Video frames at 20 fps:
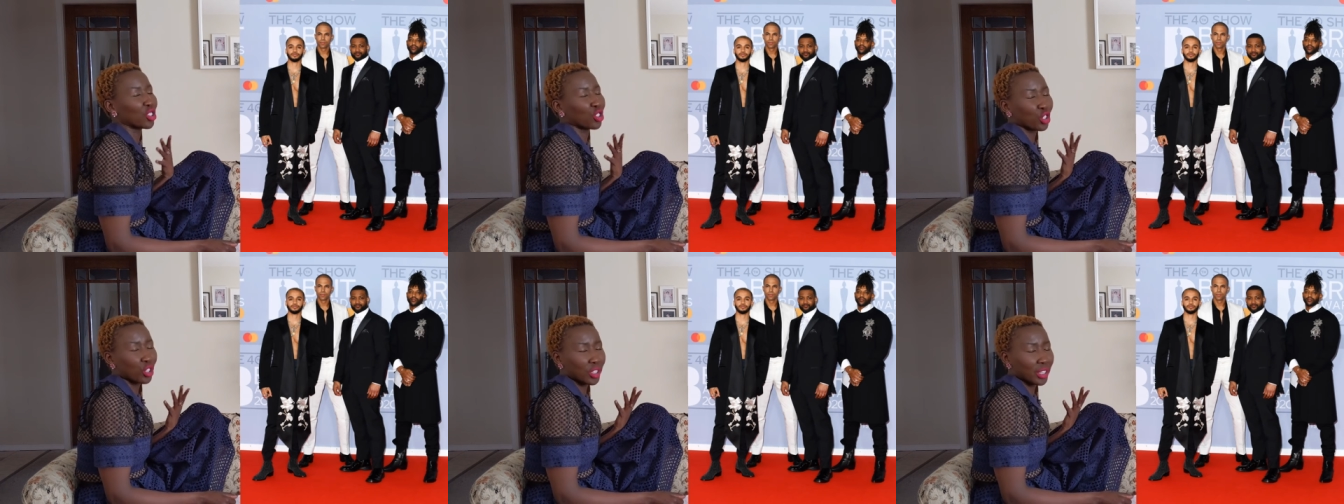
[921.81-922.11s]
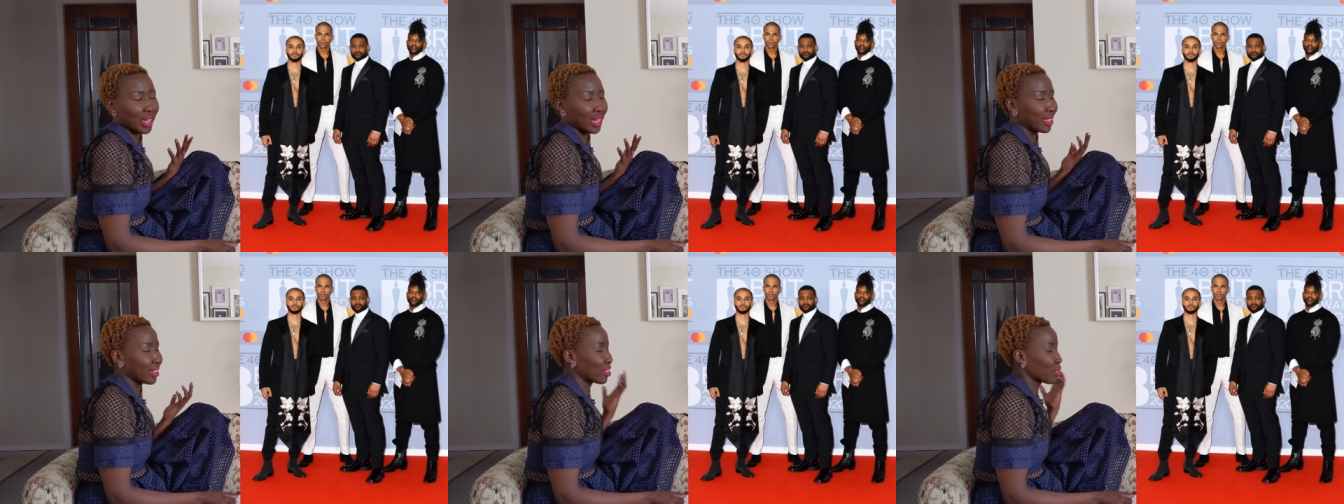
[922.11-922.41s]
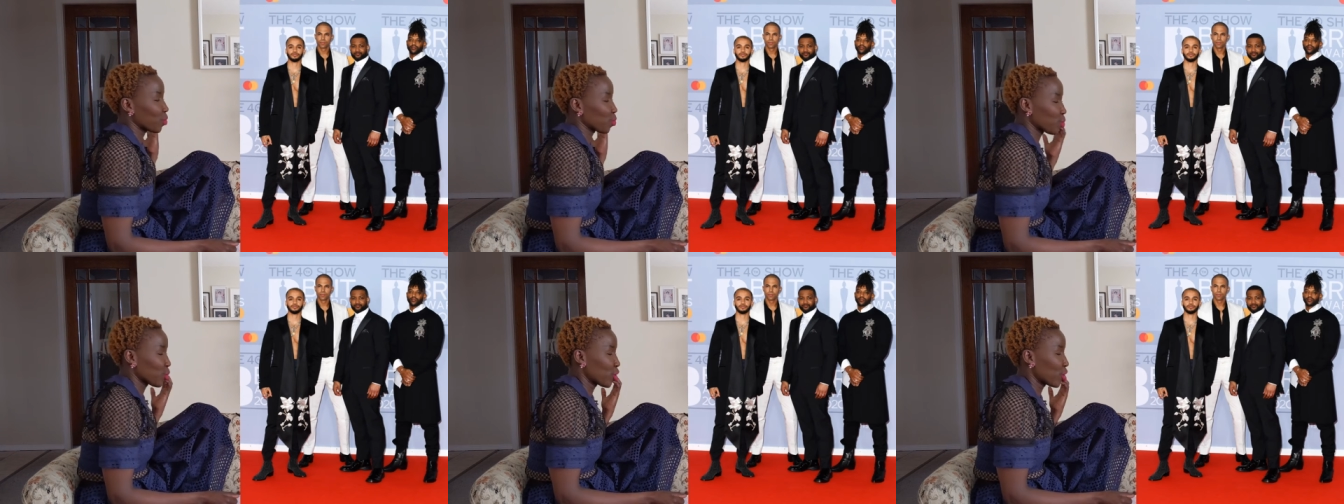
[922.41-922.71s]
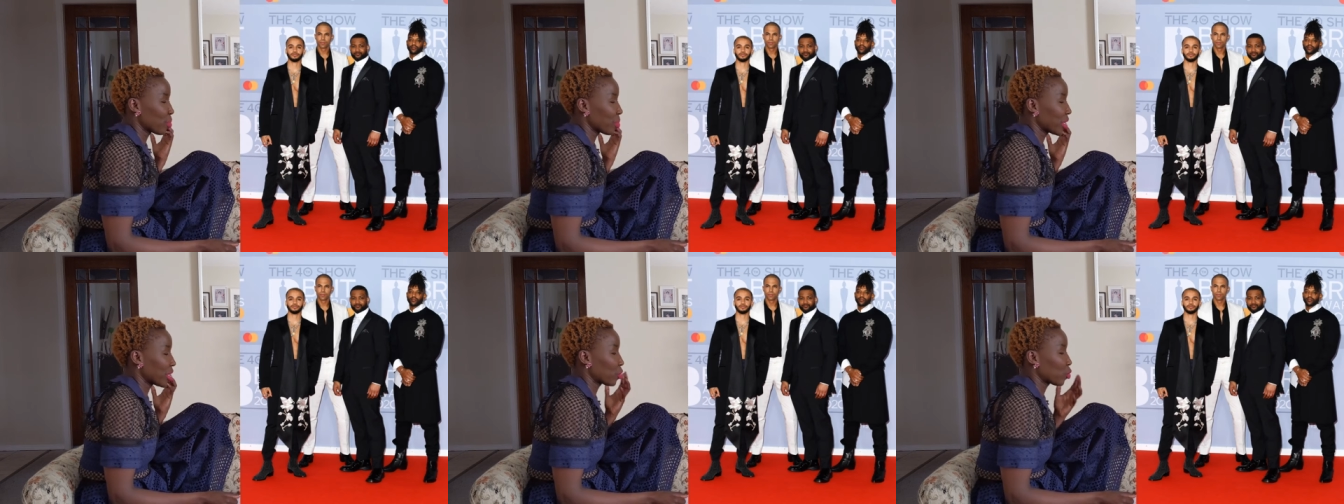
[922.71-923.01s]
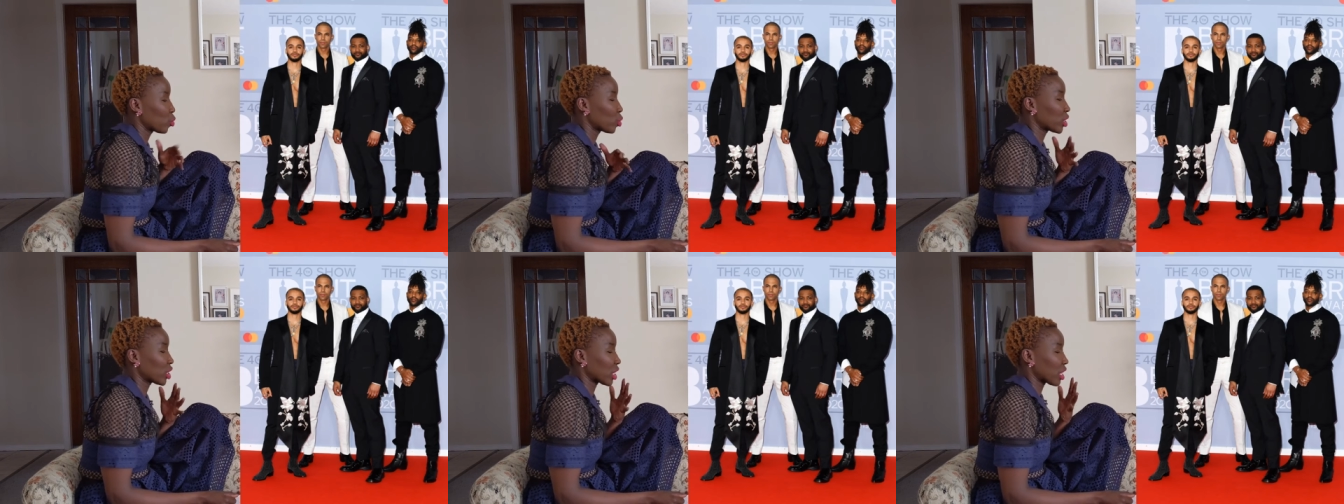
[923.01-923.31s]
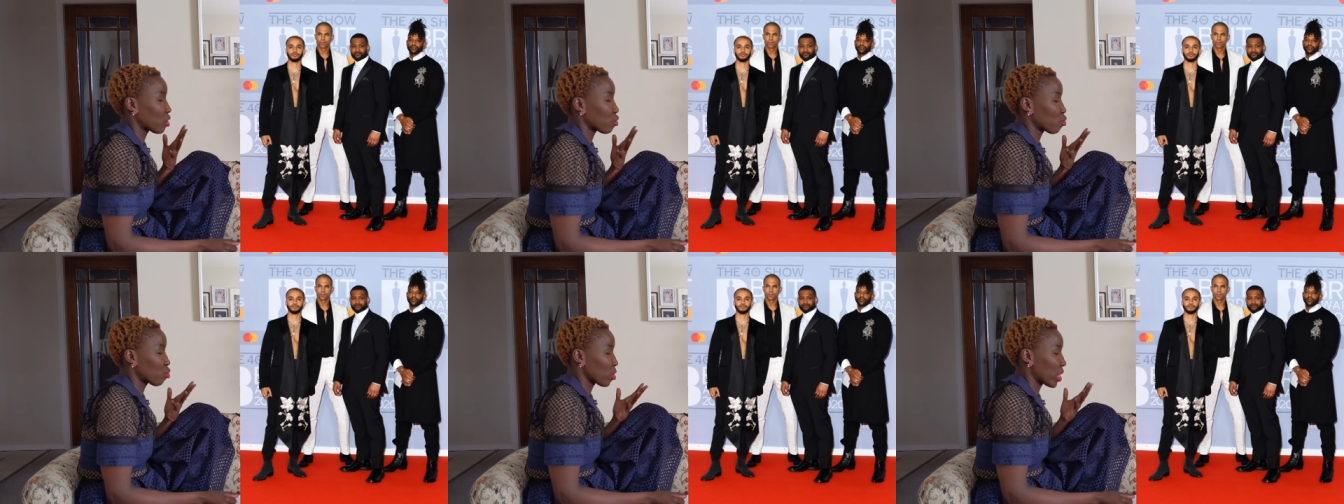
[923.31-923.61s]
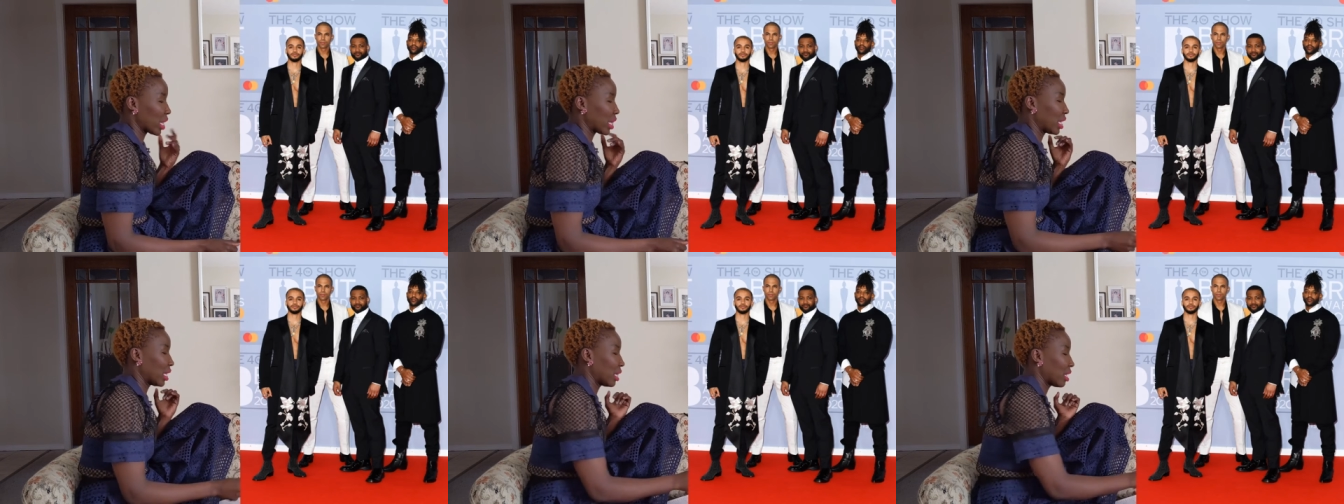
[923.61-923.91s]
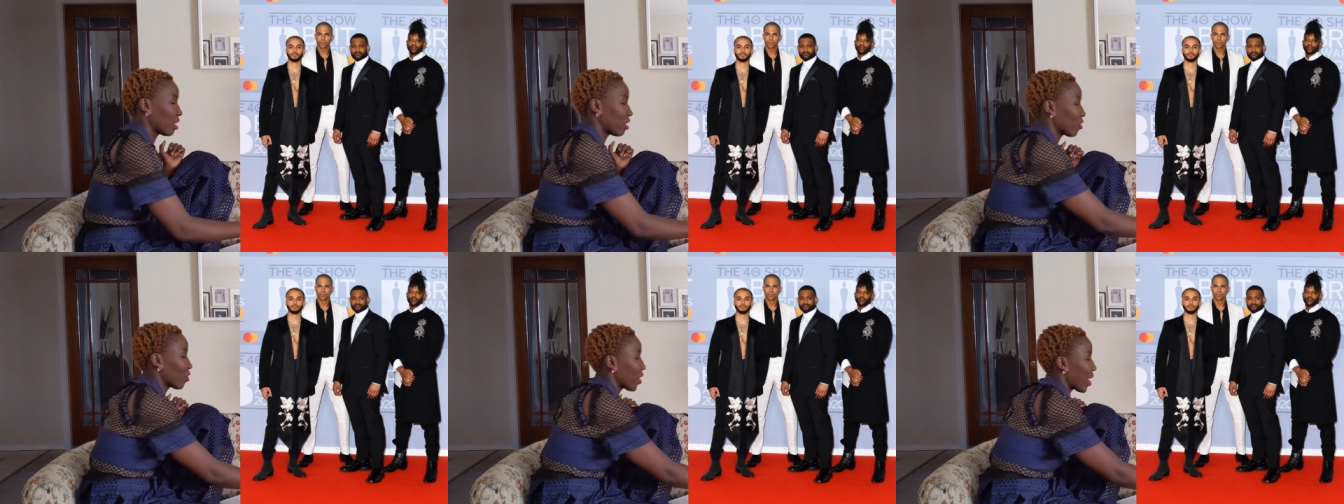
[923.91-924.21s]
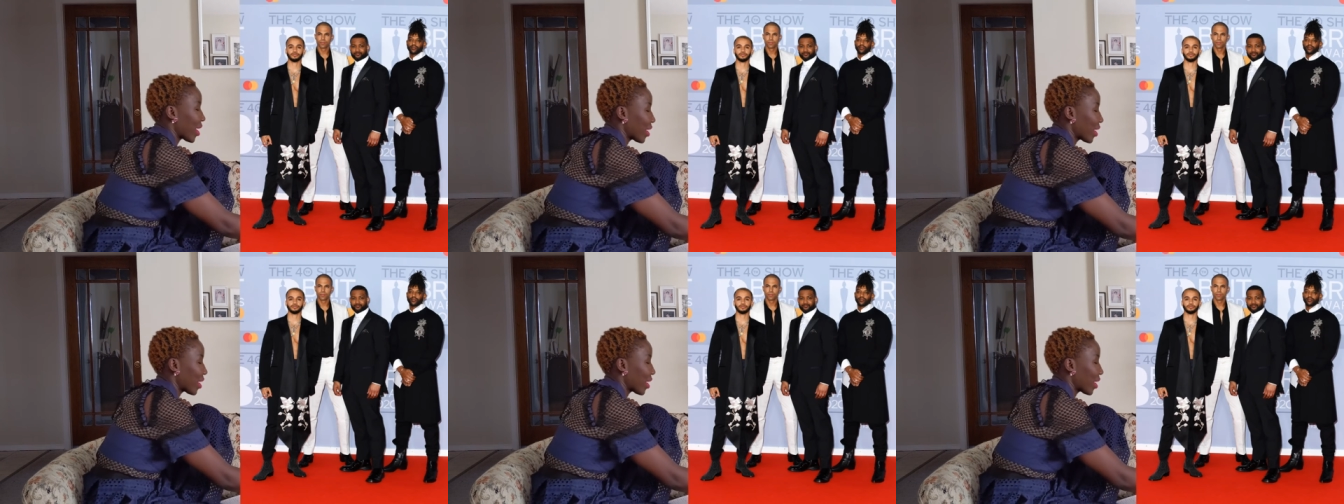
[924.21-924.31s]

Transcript: a shirtless moment, which I really love.